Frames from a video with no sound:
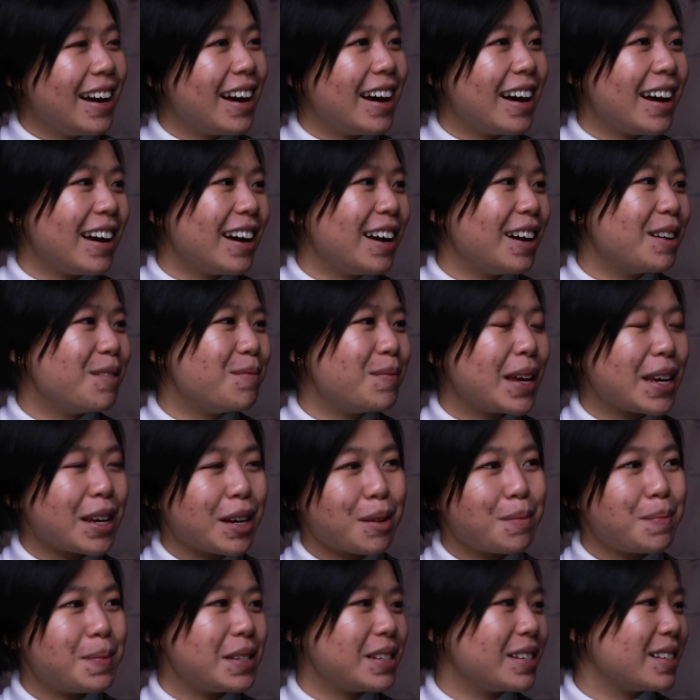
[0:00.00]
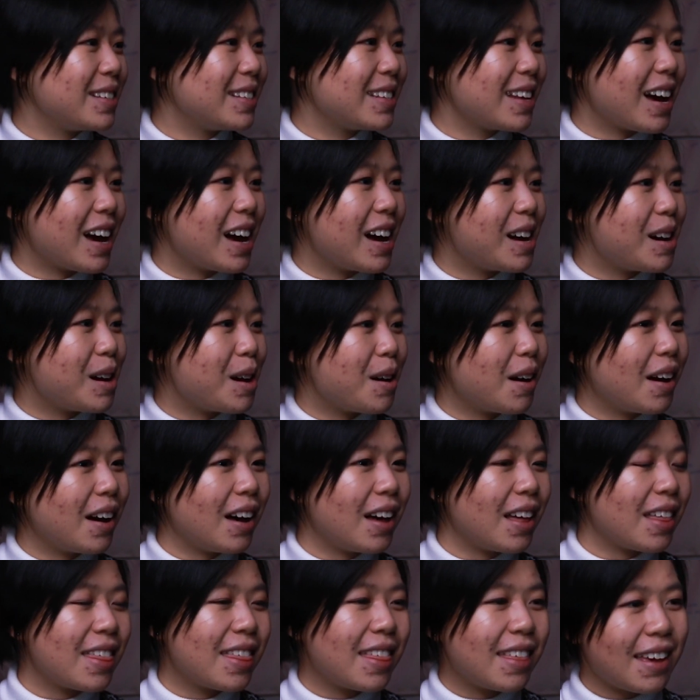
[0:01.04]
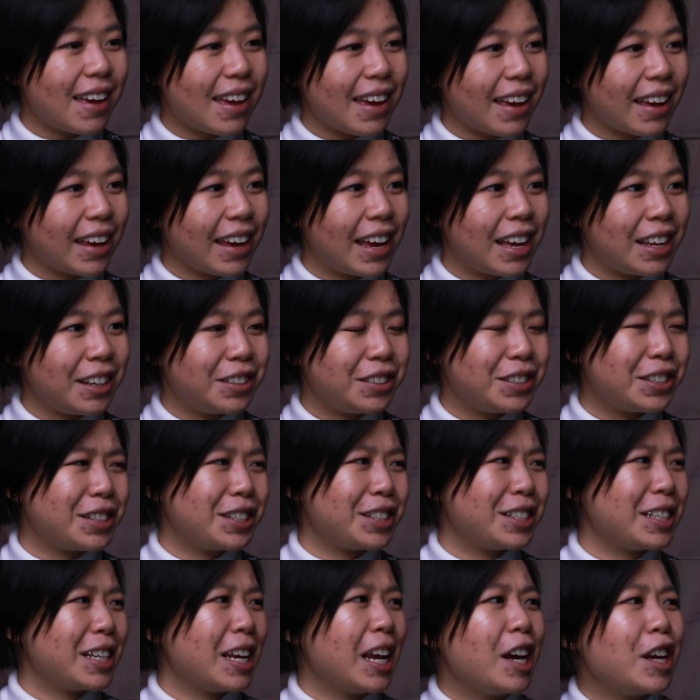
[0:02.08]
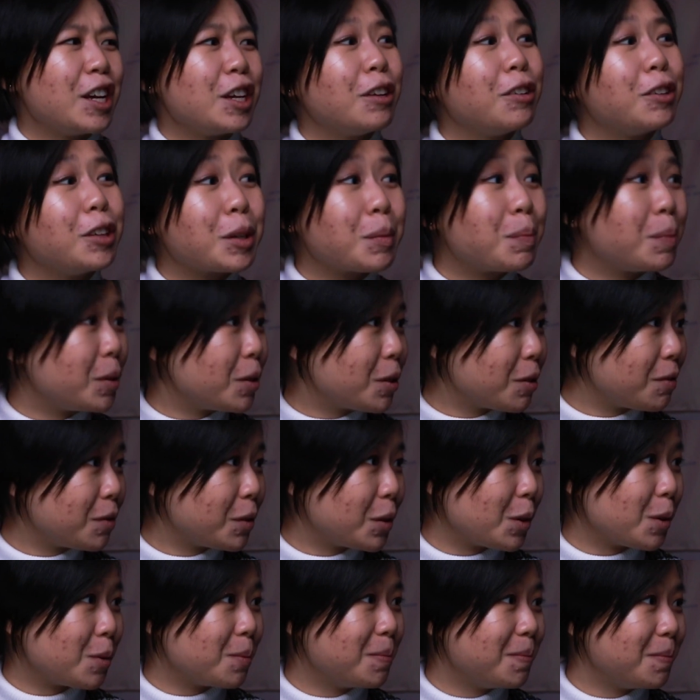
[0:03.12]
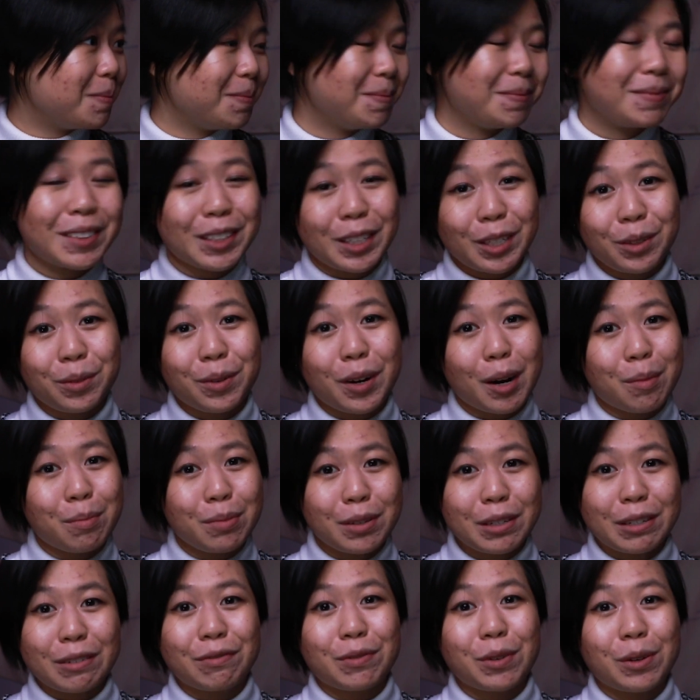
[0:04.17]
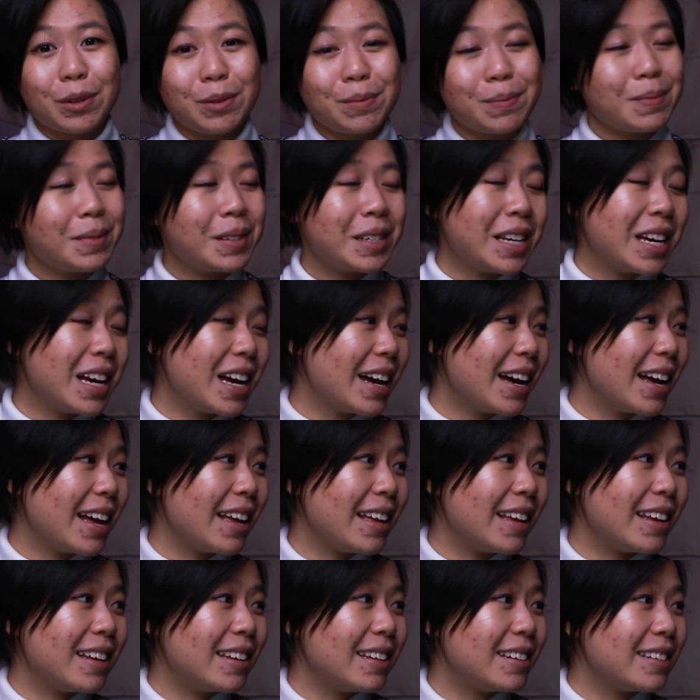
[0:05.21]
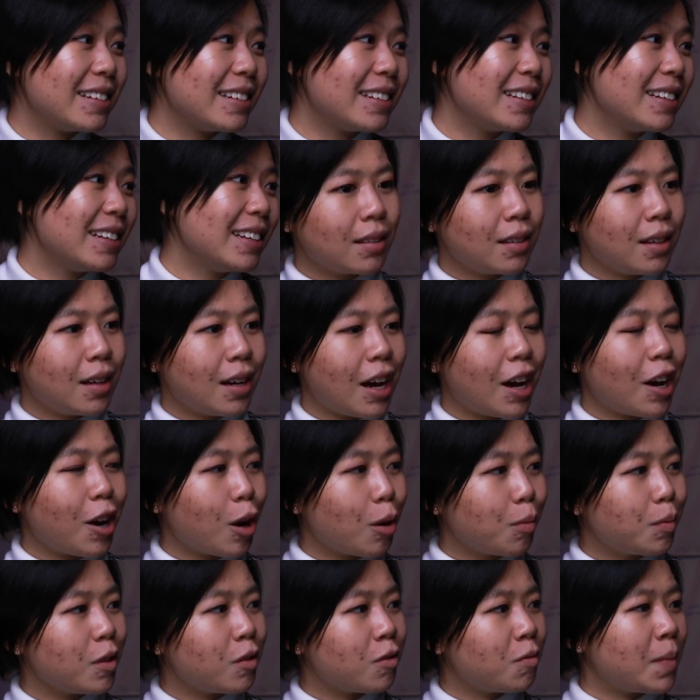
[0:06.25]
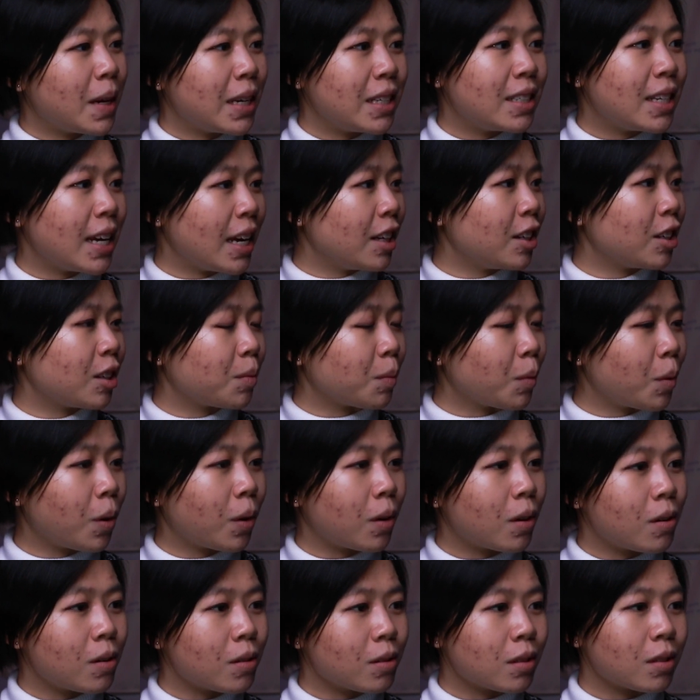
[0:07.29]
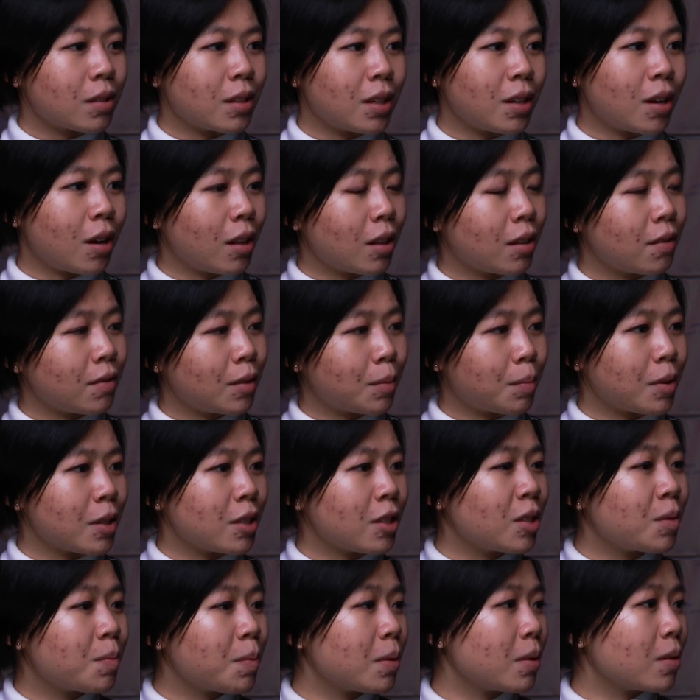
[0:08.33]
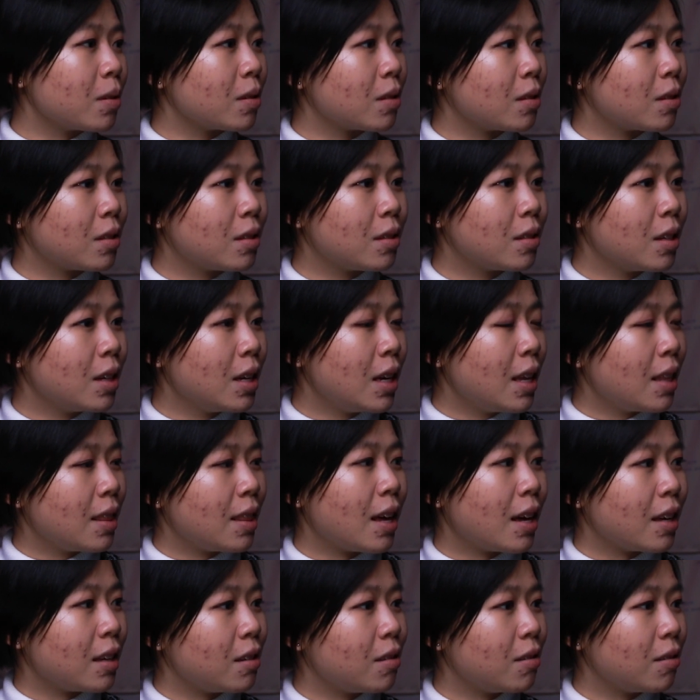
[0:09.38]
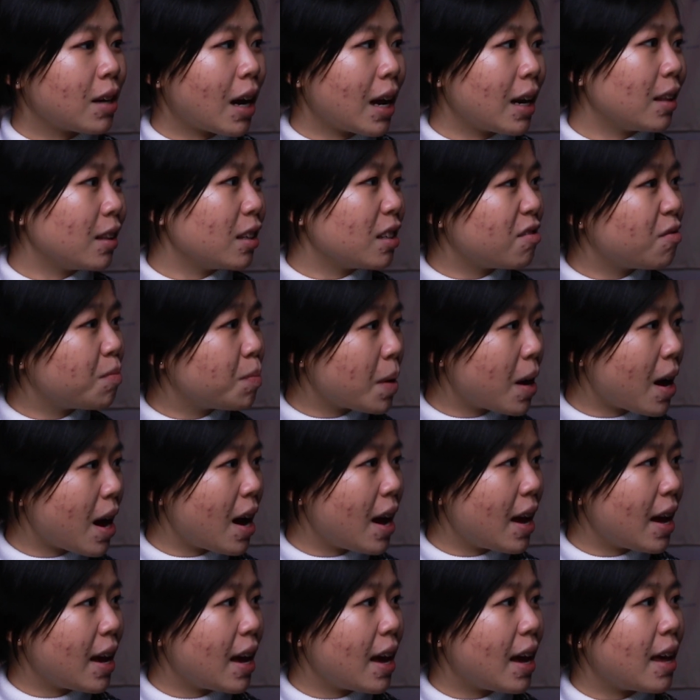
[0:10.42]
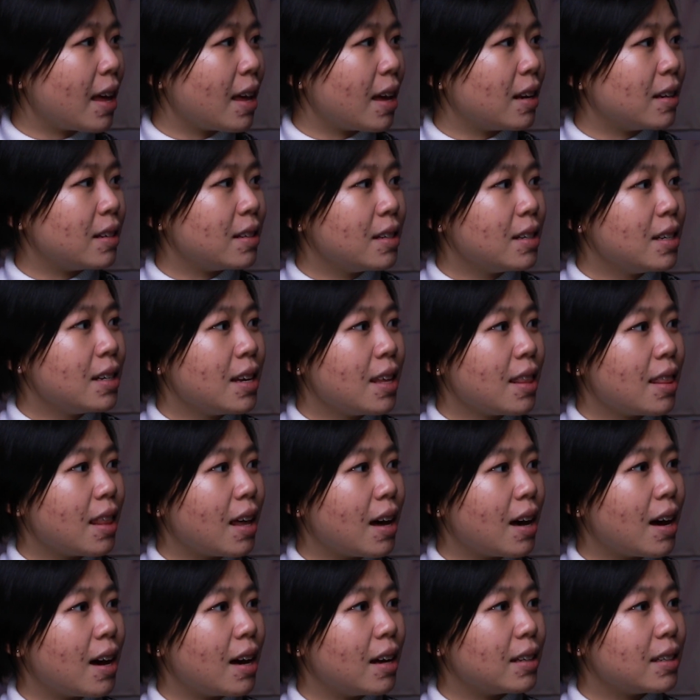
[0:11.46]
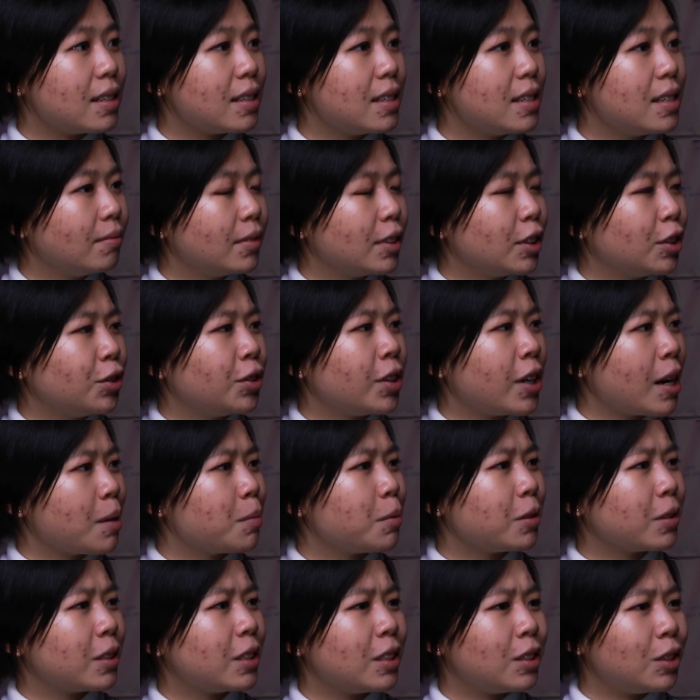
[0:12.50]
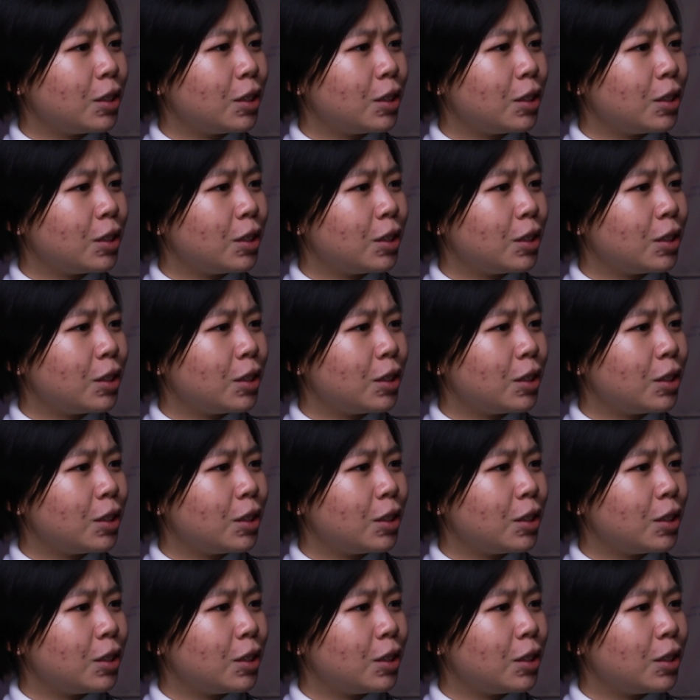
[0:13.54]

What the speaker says: Makeup is a thing, and you look beautiful. You are beautiful, and I hope you've maintained your morals and all of your principles that you kind of live by, and that you're able to